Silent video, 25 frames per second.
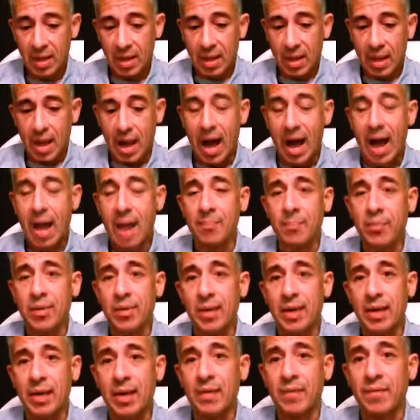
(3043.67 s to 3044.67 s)
I
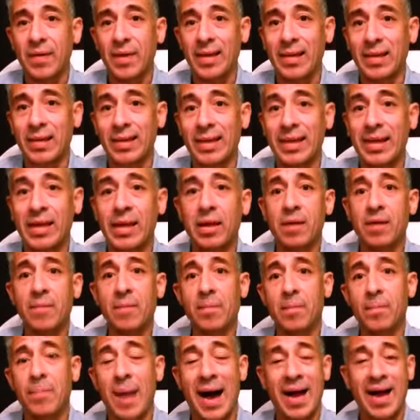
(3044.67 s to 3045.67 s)
believe in leading
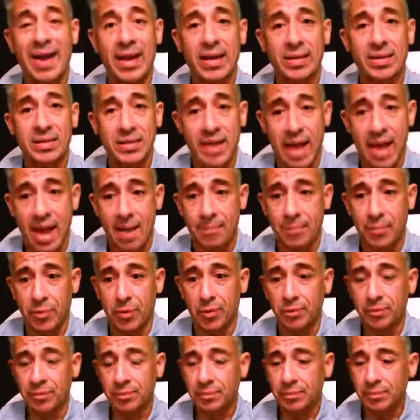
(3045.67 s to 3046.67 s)
by
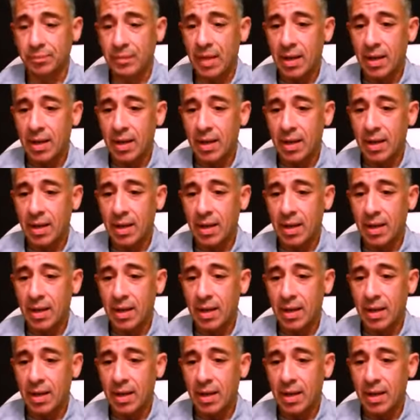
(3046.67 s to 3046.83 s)
example.